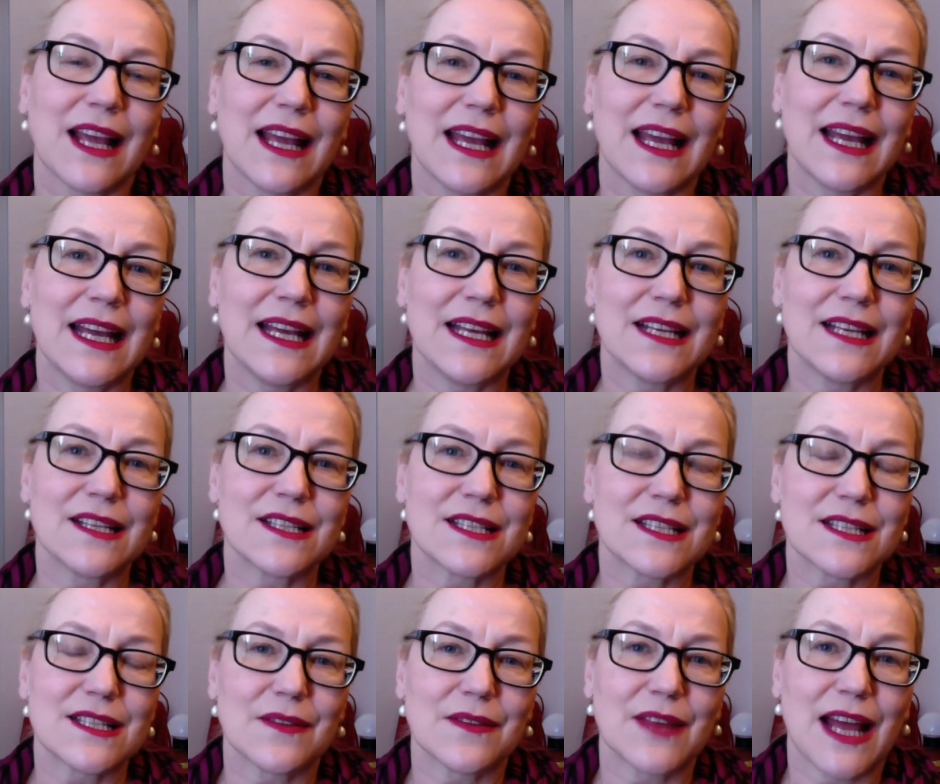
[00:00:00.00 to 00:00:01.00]

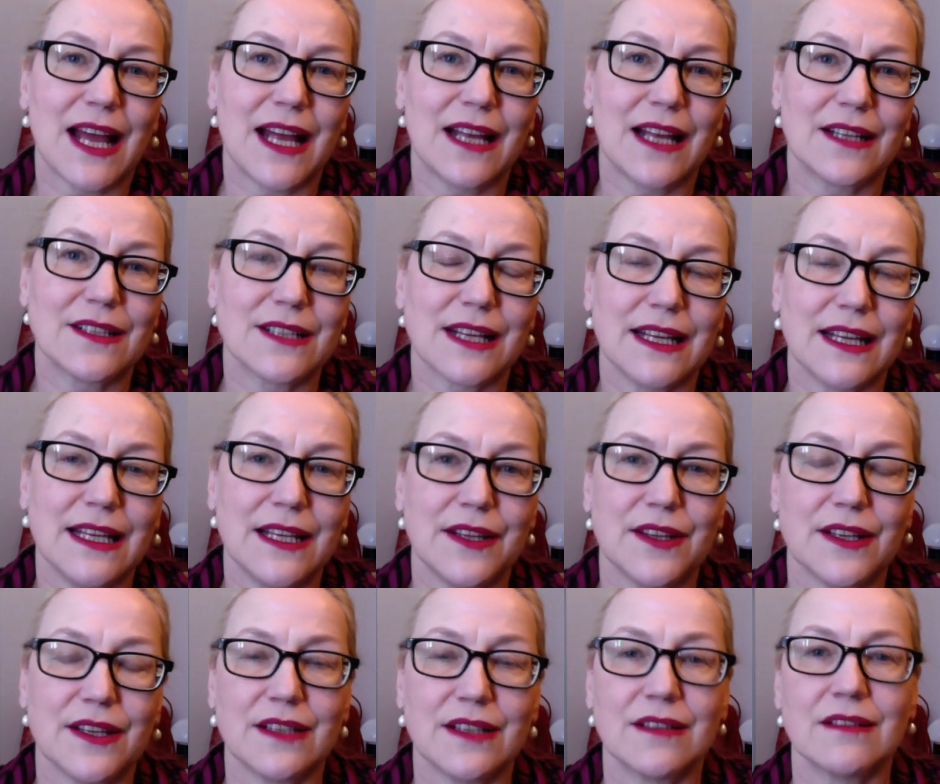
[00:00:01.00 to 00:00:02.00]
is that
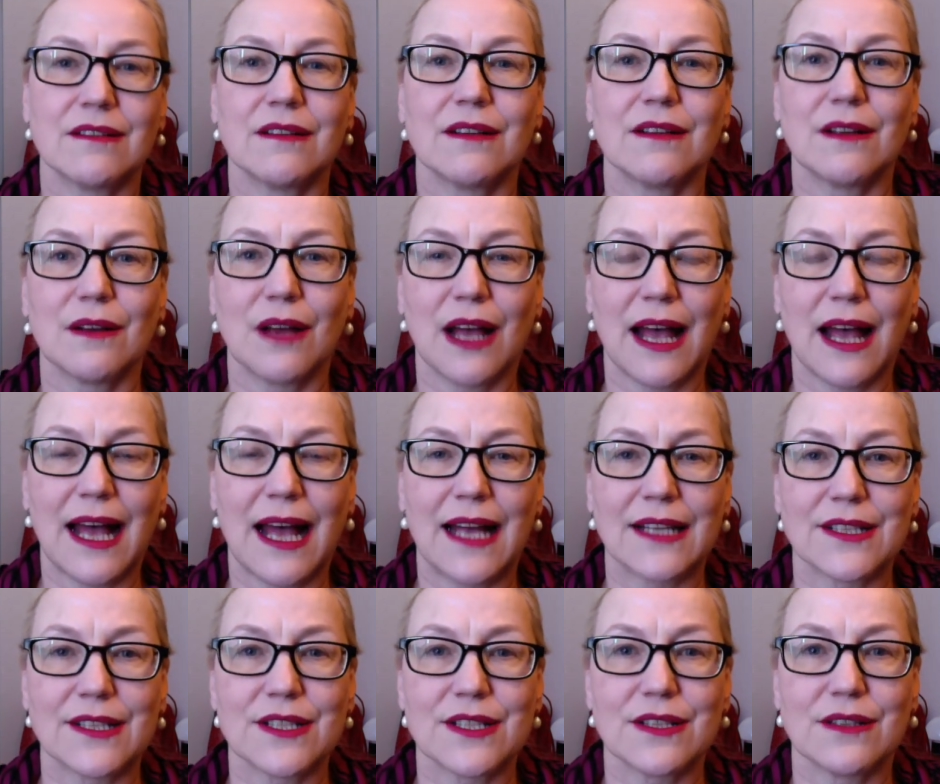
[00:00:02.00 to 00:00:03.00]
Ethan
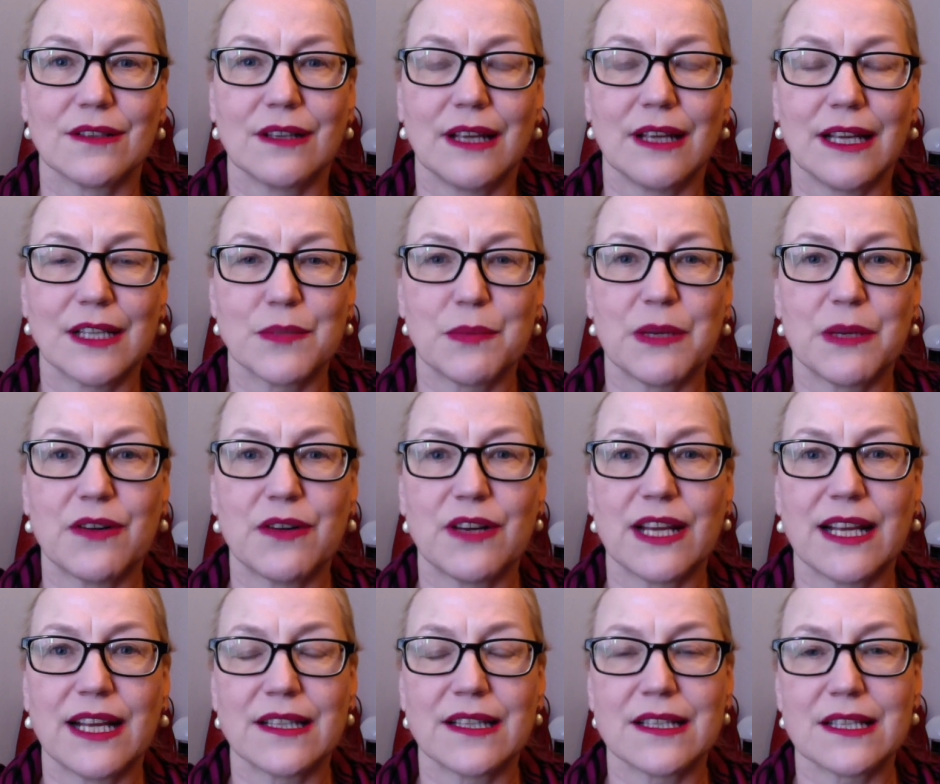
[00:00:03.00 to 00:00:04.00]
had
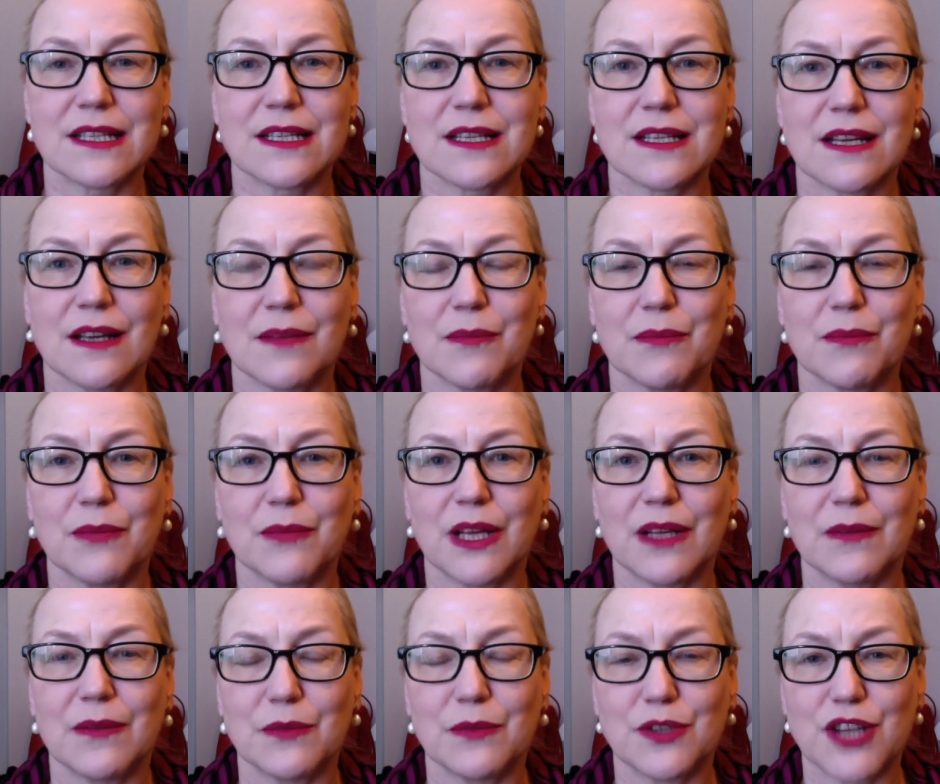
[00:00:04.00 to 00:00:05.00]
experienced
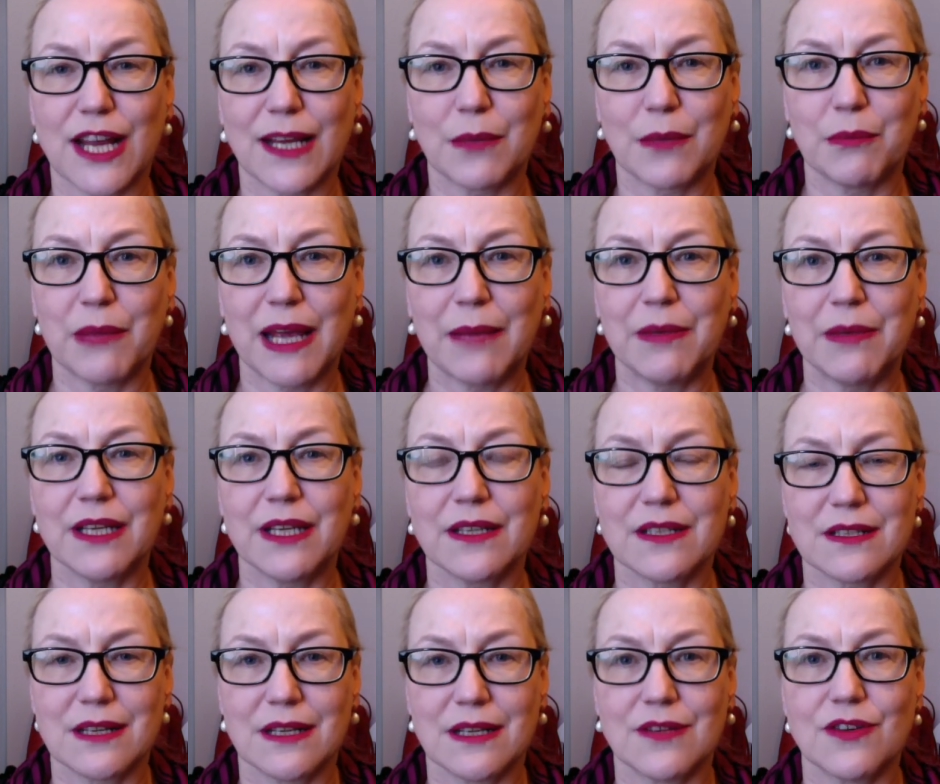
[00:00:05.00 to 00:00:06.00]
shaken baby
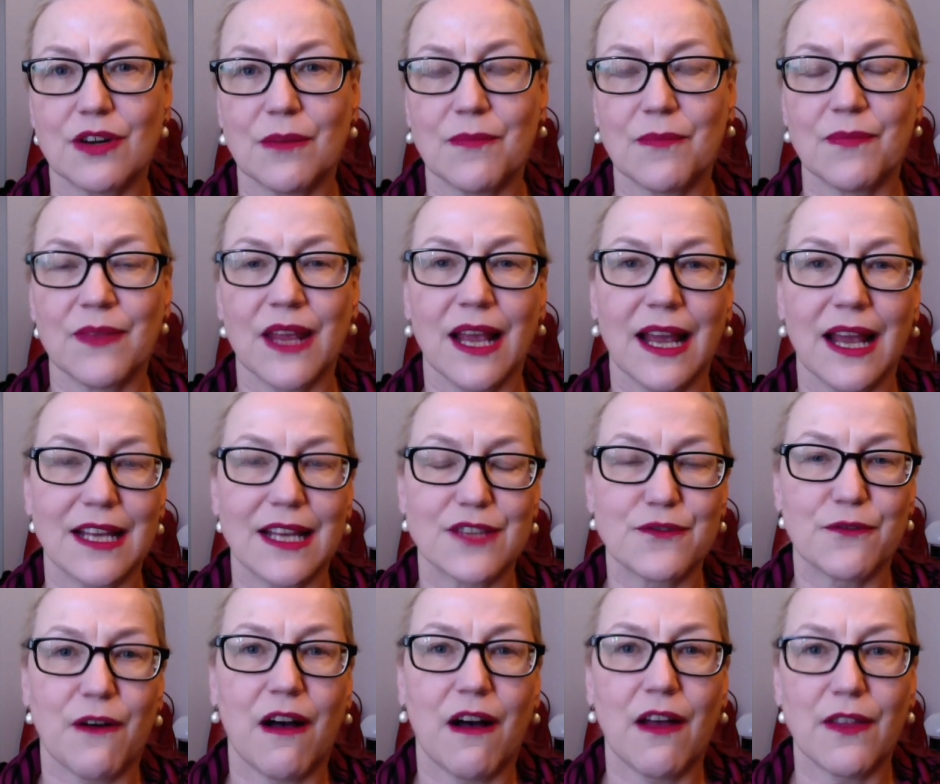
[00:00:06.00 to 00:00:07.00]
syndrome. His
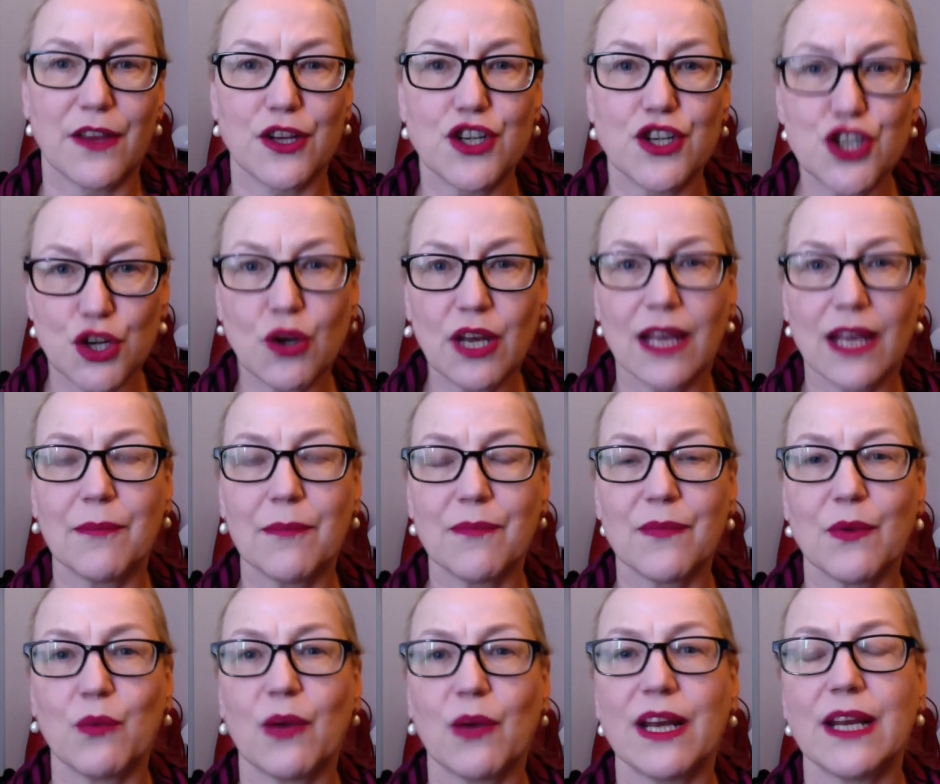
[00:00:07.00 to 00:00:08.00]
father shook him
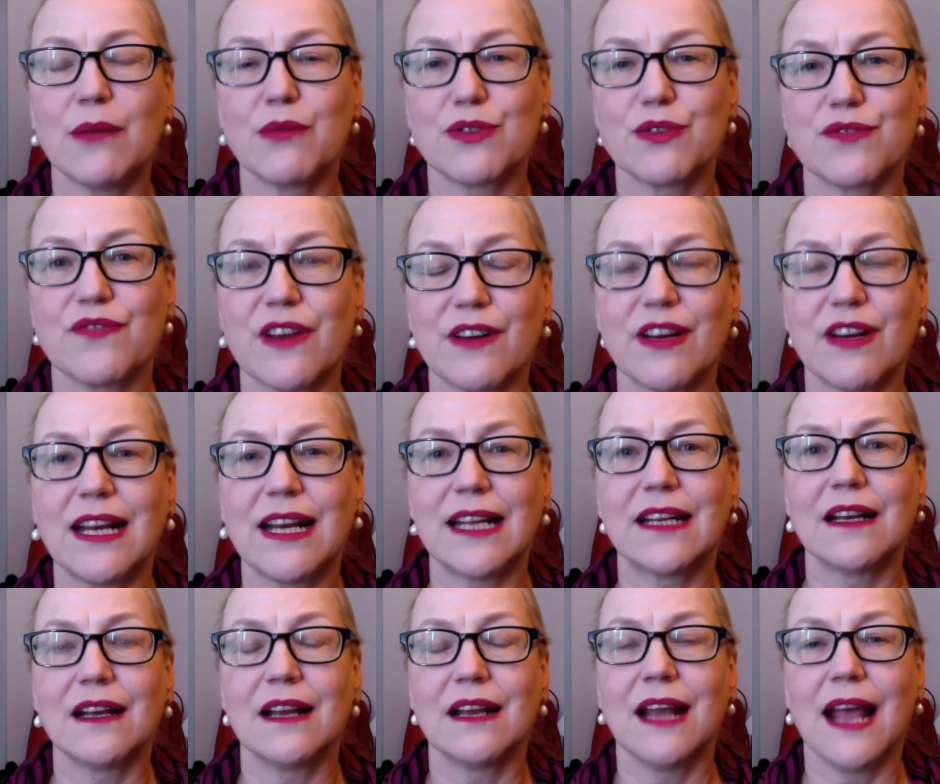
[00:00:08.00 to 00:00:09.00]
when he was very
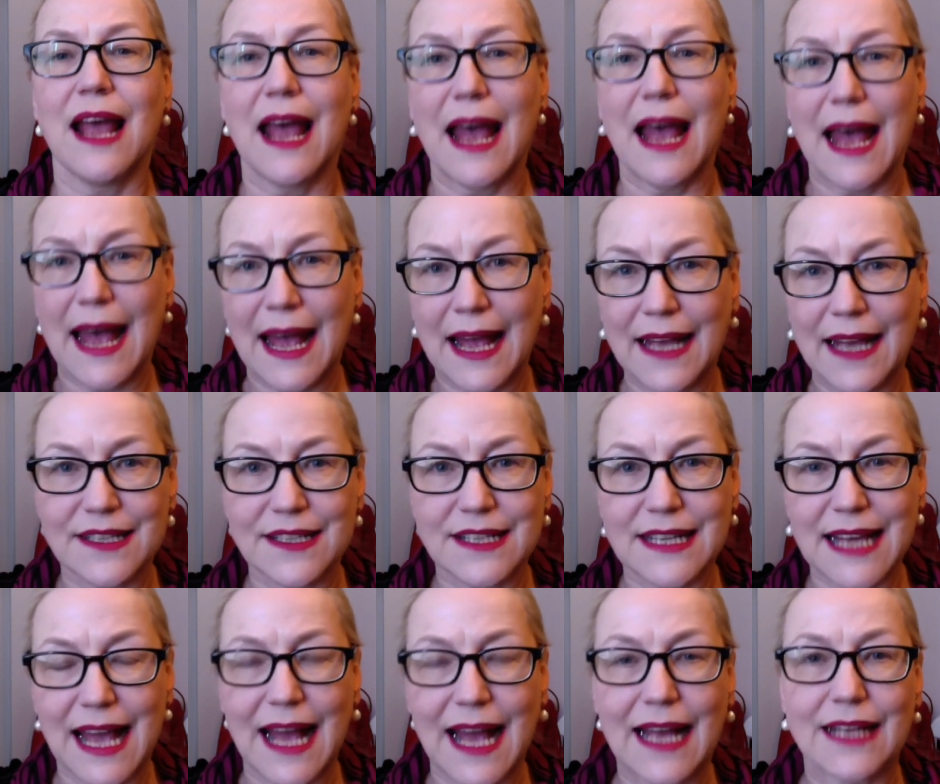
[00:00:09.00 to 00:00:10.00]
little, and he
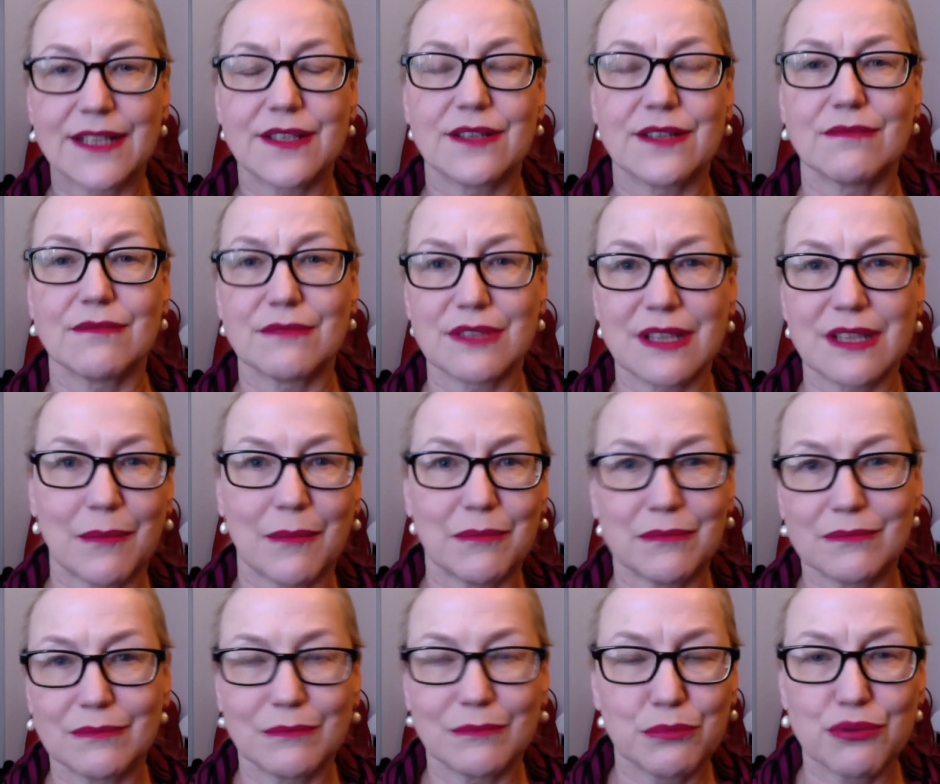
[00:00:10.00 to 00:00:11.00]
had some
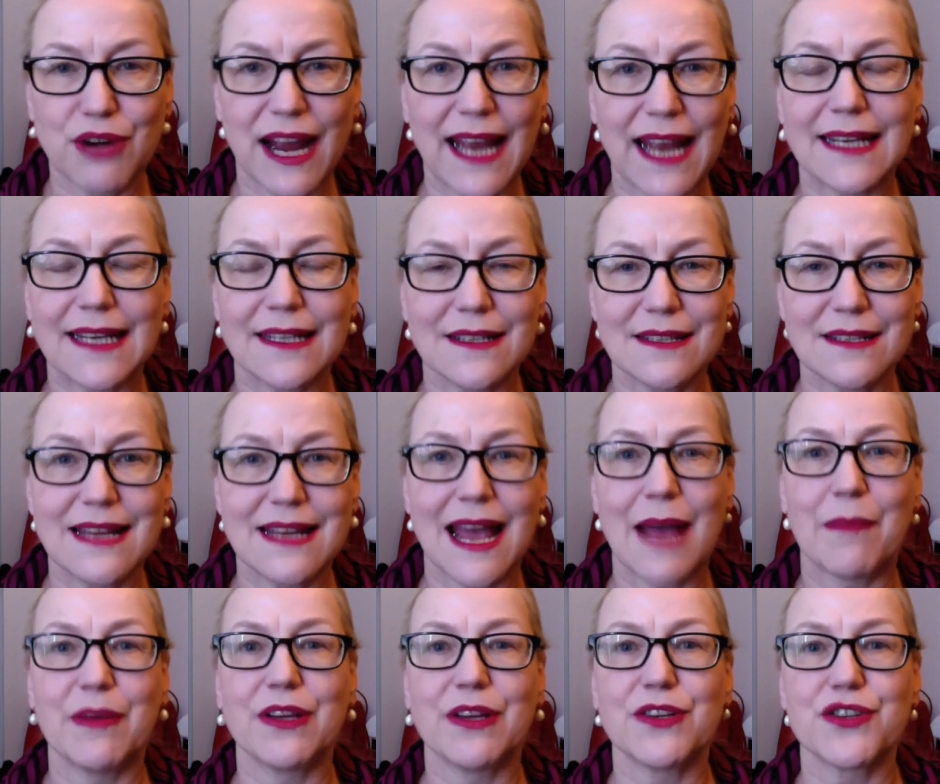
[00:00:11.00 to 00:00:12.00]
brain
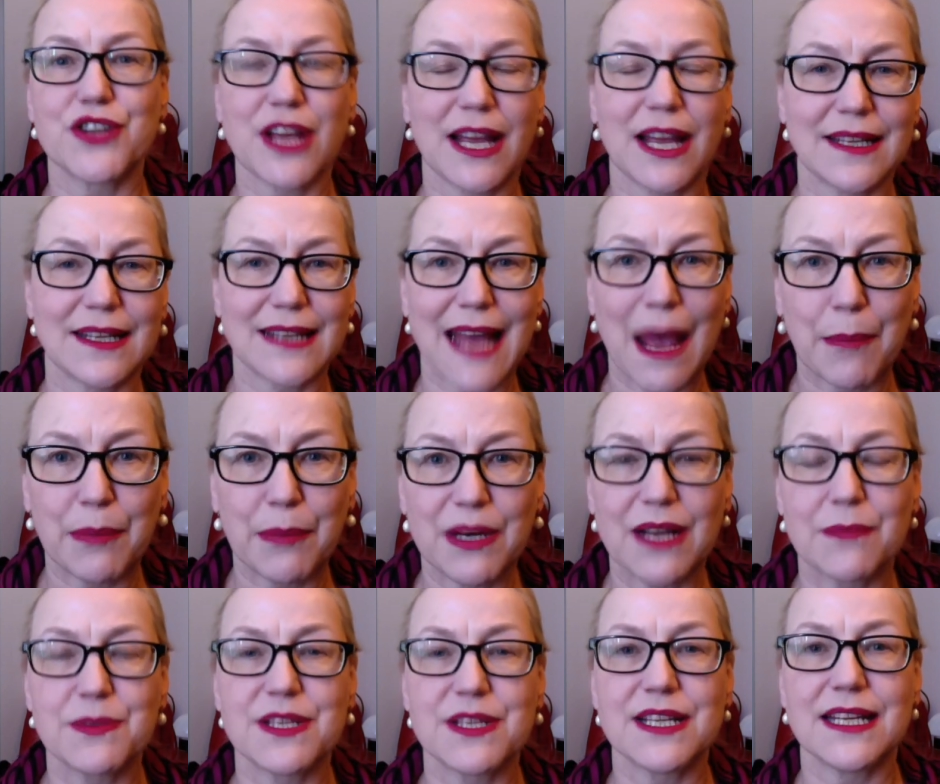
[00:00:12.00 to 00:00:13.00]
damage and
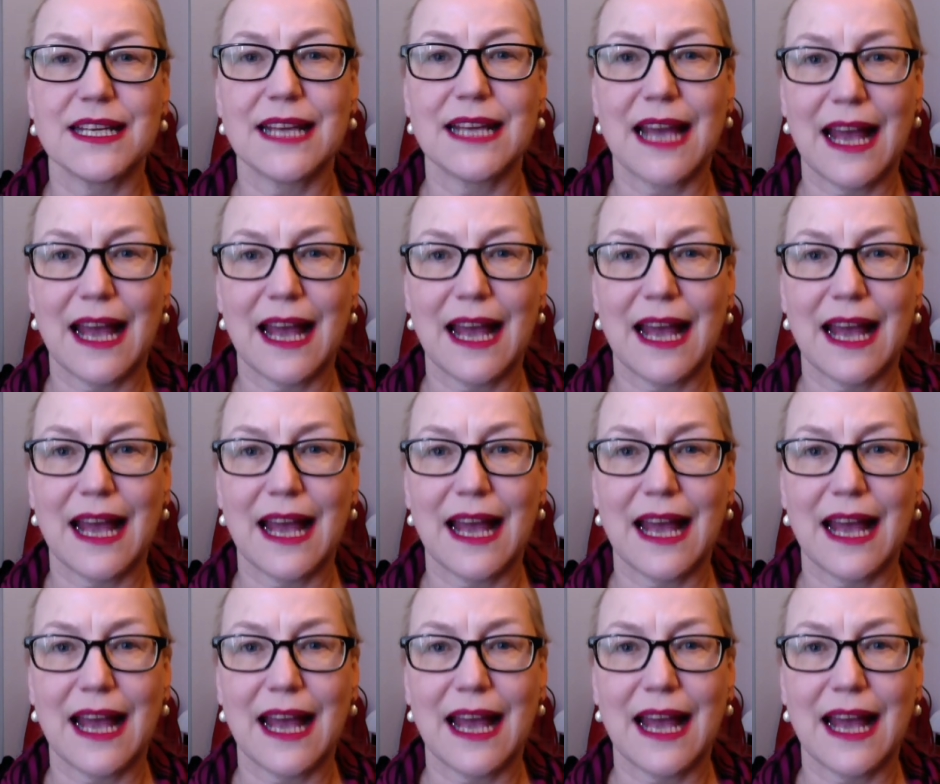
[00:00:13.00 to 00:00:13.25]
epilepsy